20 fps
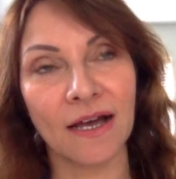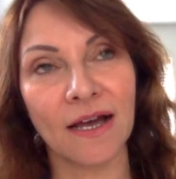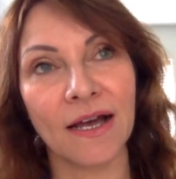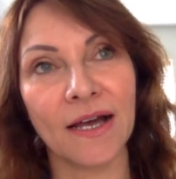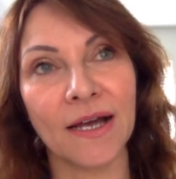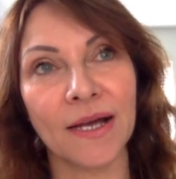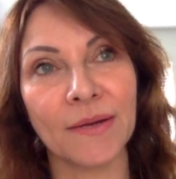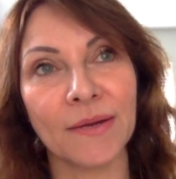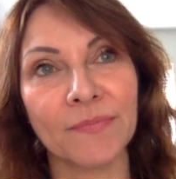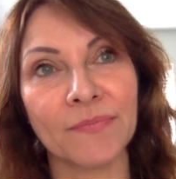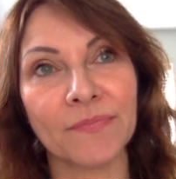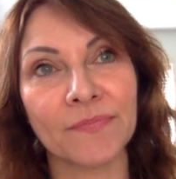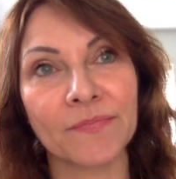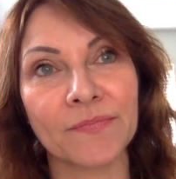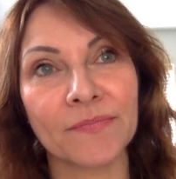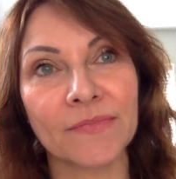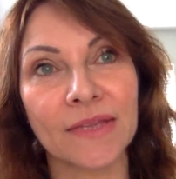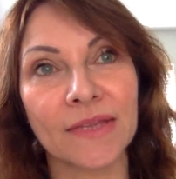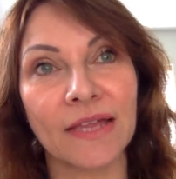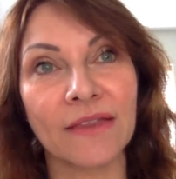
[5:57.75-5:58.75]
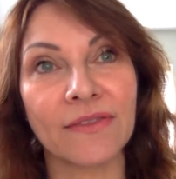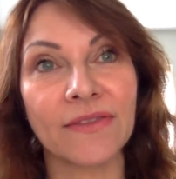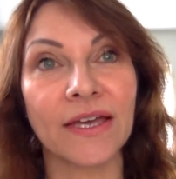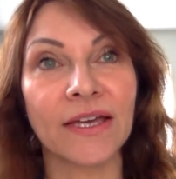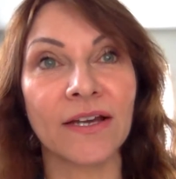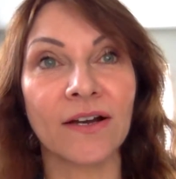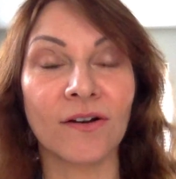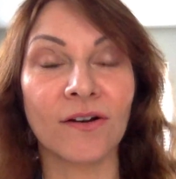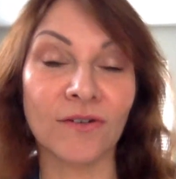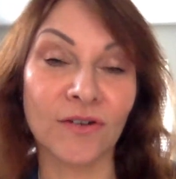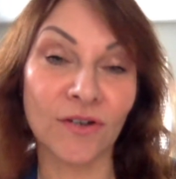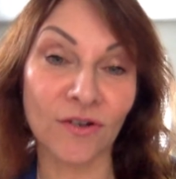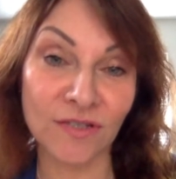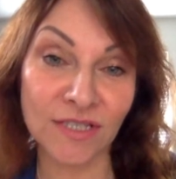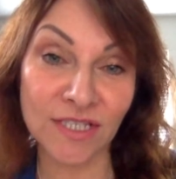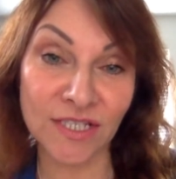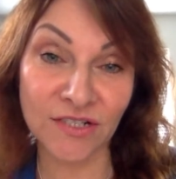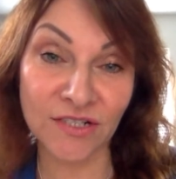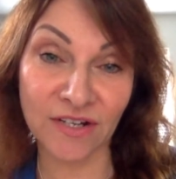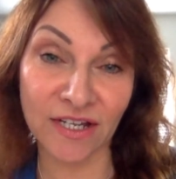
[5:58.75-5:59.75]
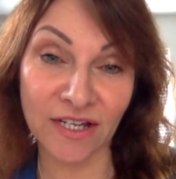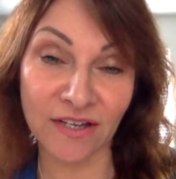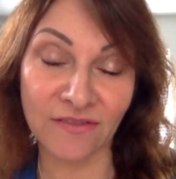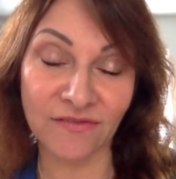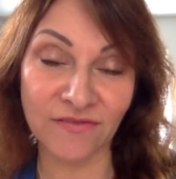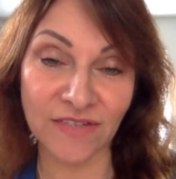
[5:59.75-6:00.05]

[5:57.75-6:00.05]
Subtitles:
They are a concentrate of